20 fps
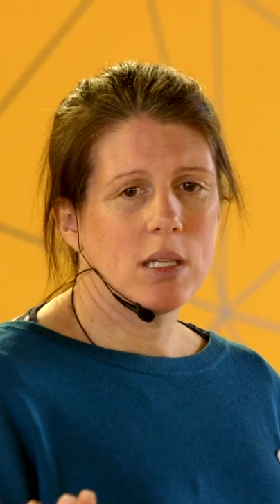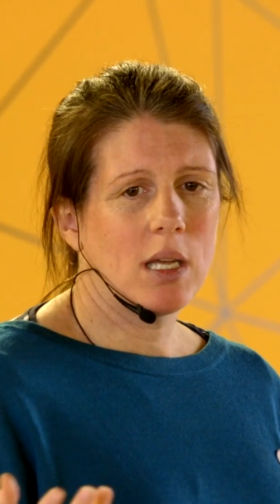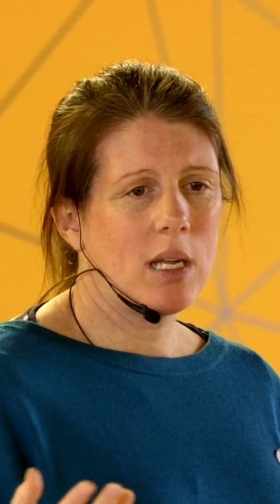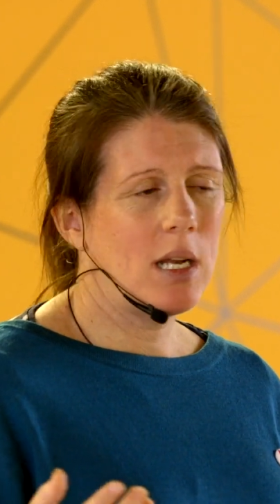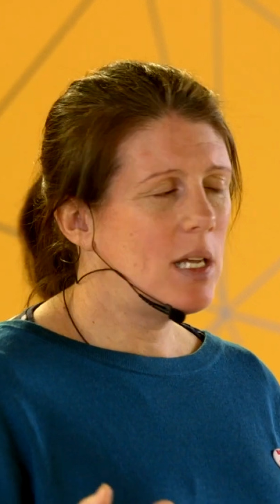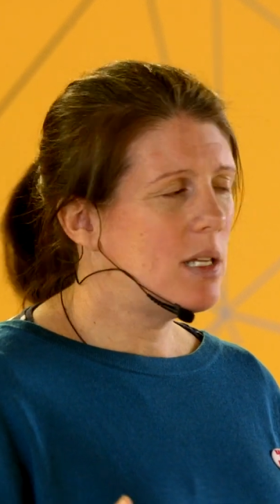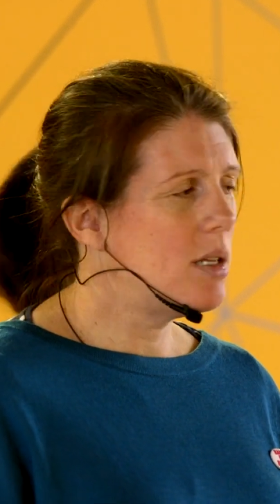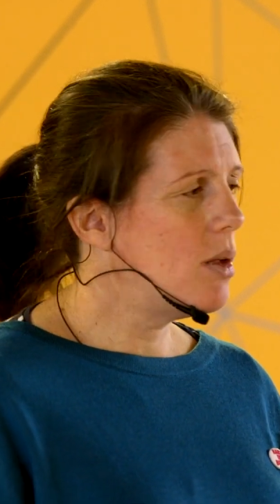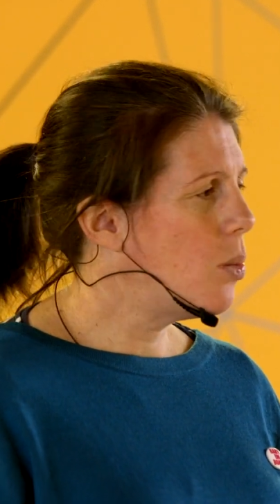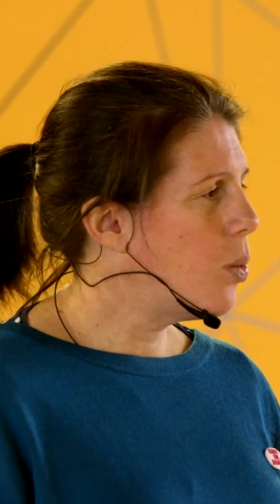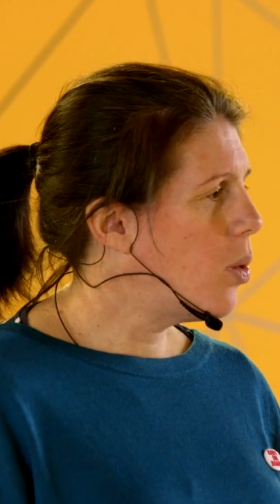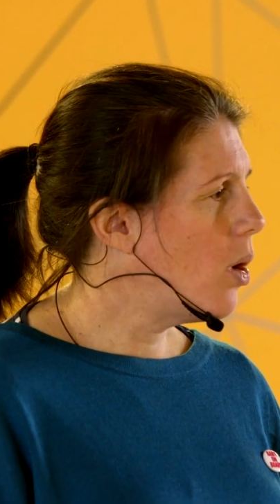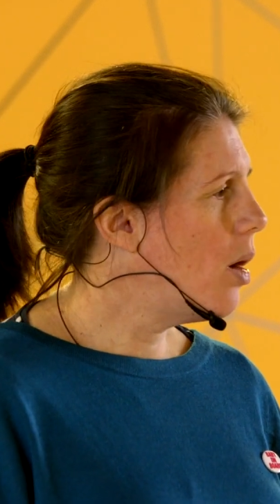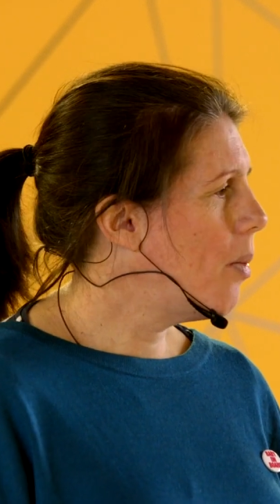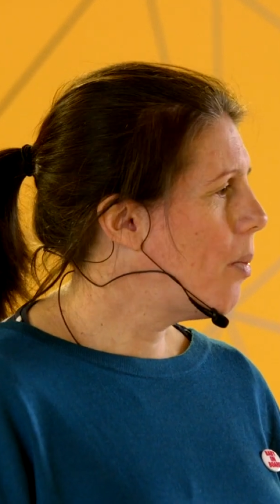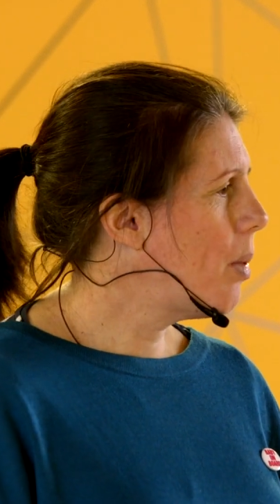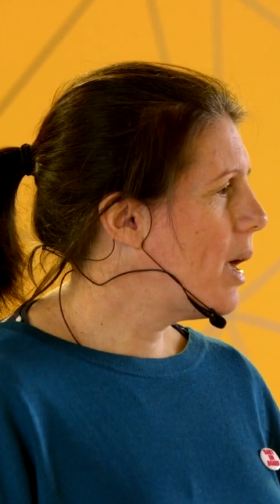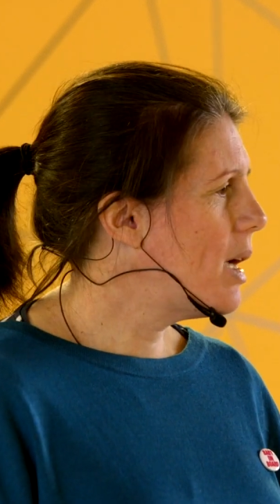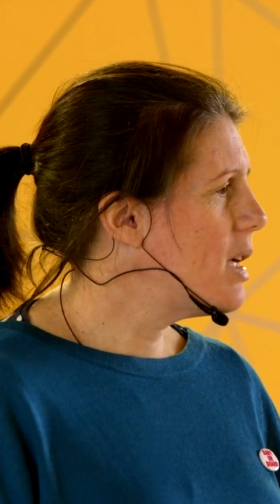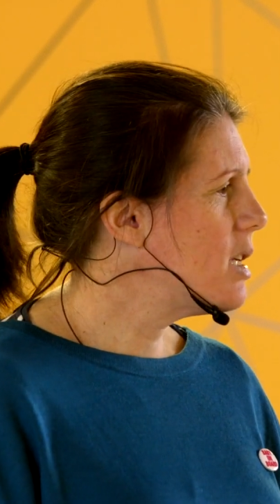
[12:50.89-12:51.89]
they needed
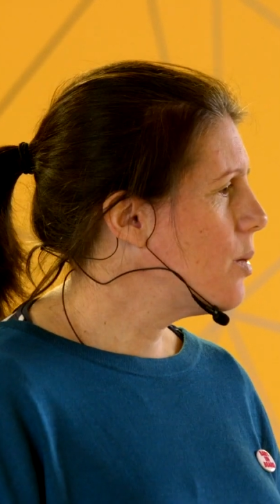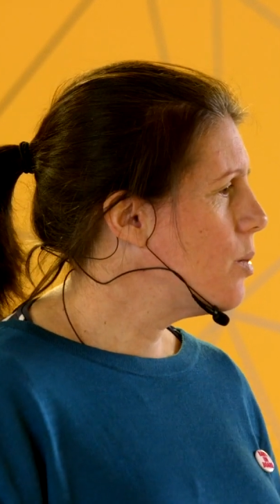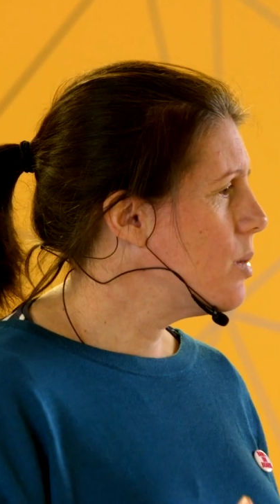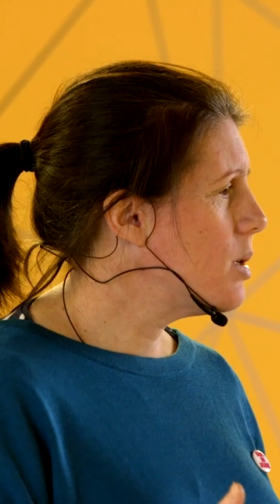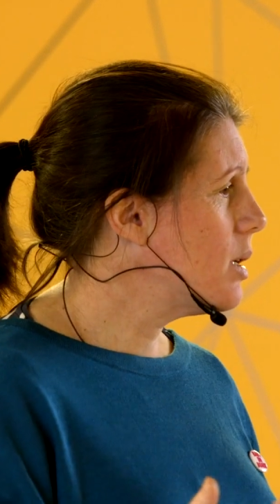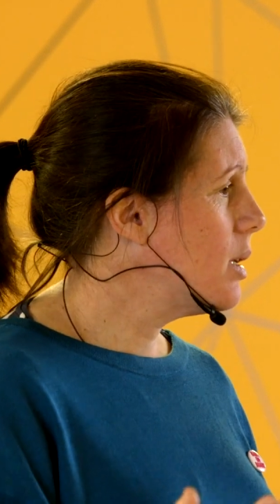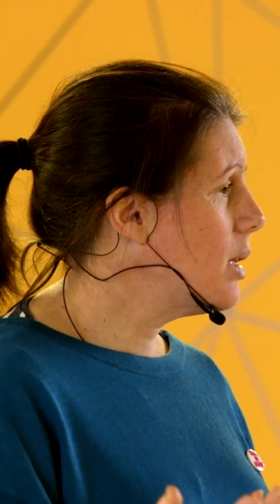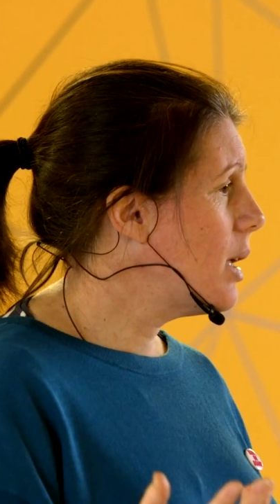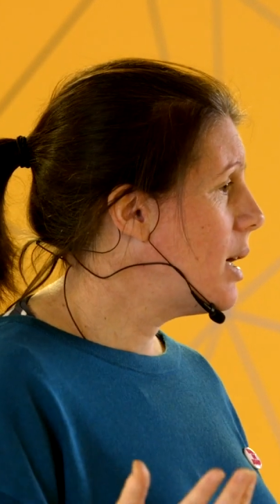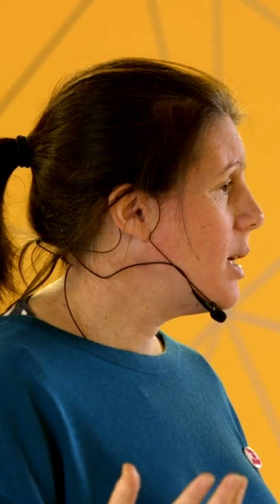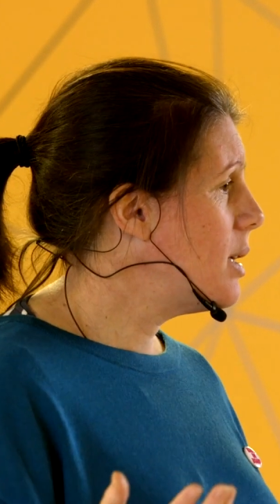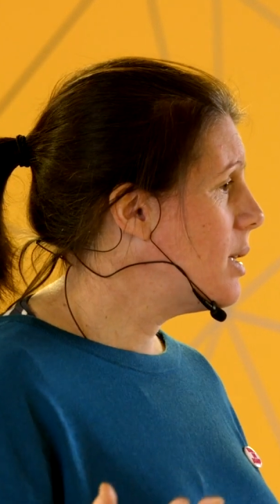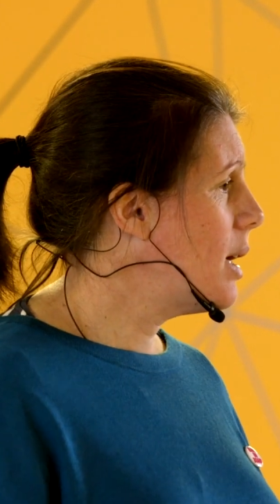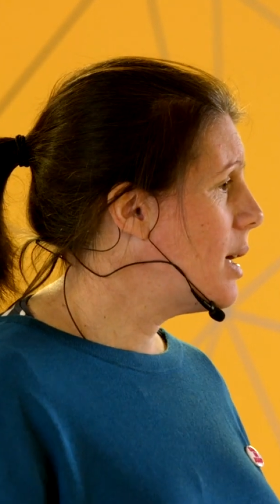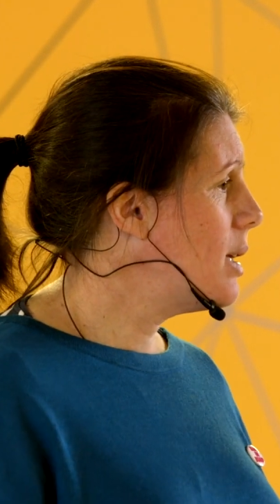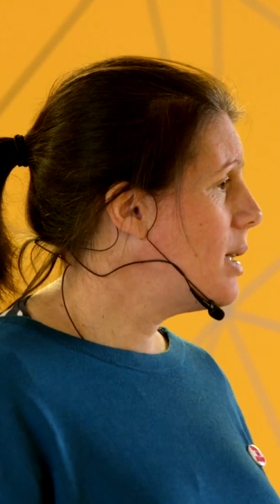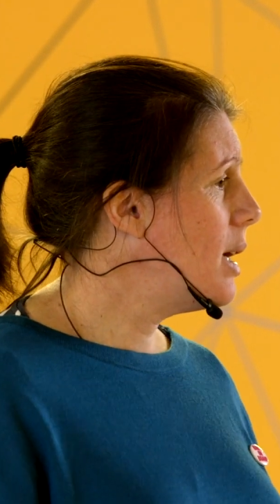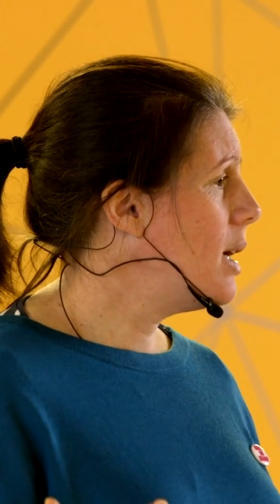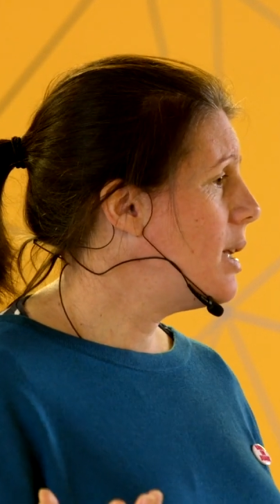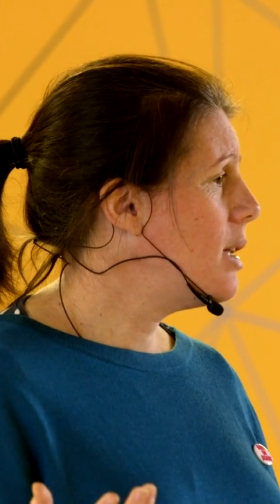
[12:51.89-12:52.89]
work placements, and
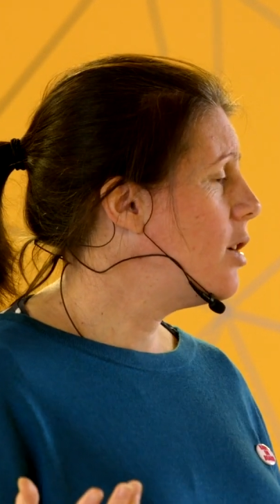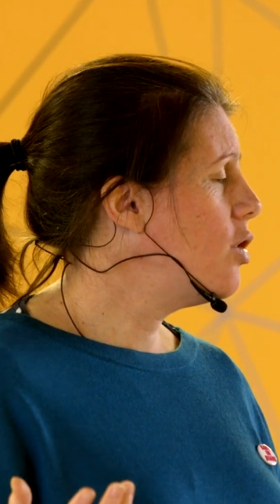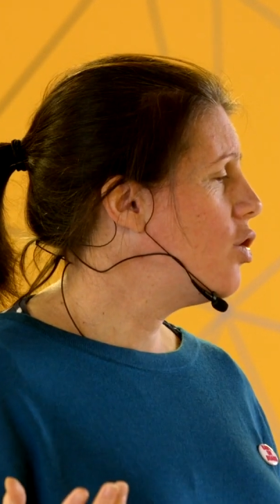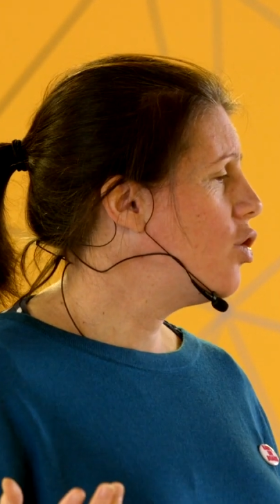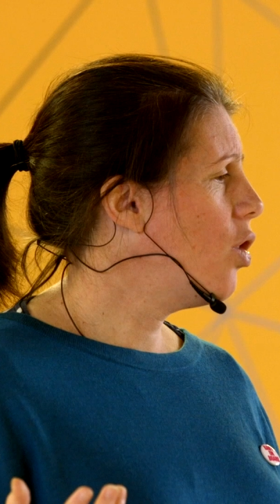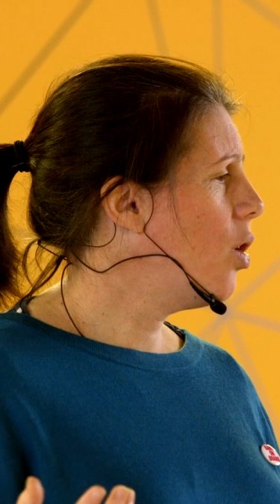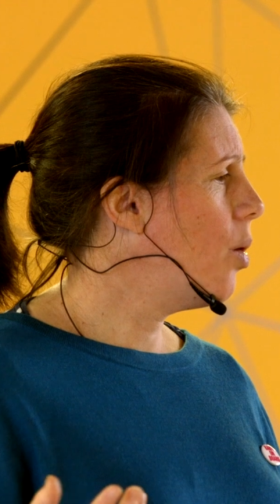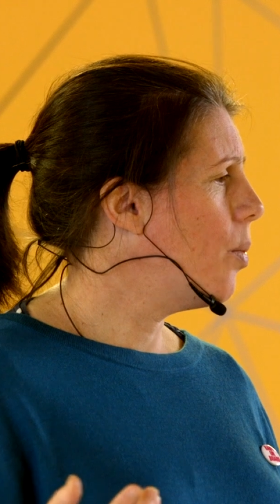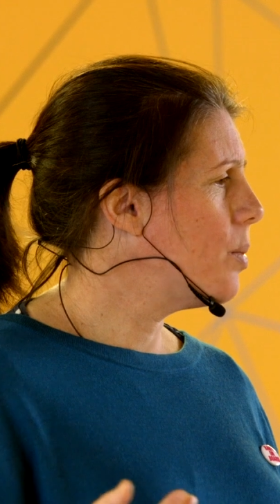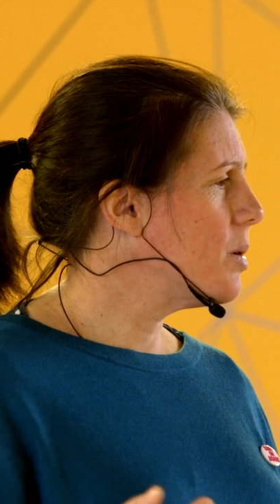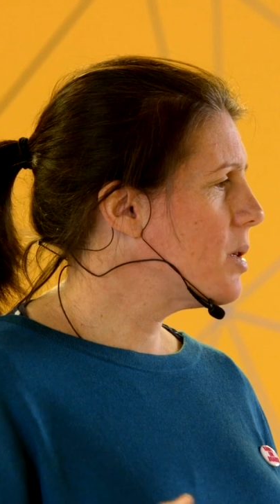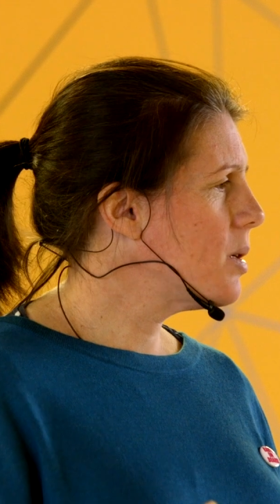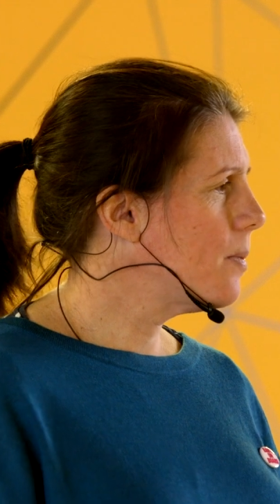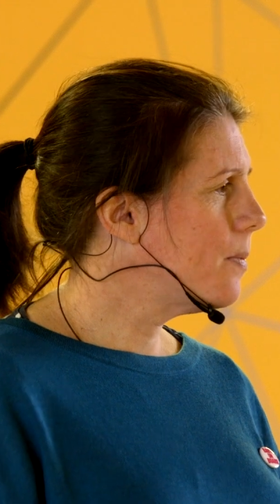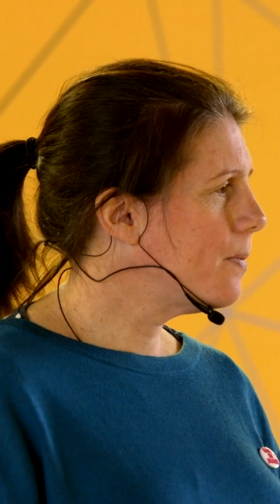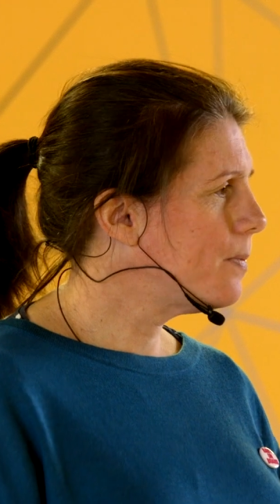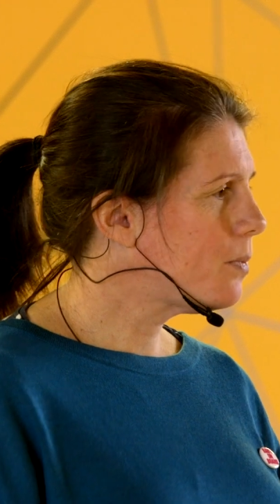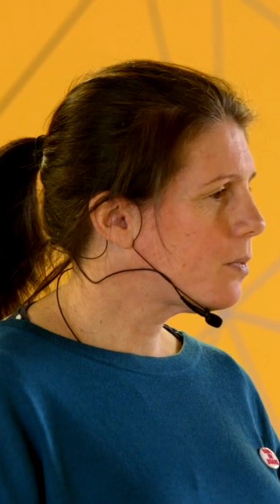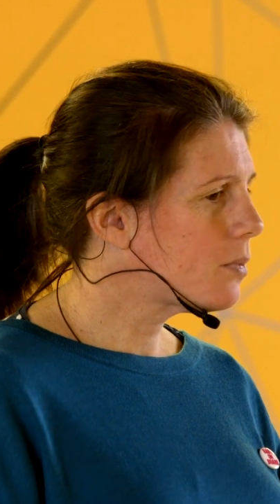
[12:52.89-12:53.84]
they needed jobs.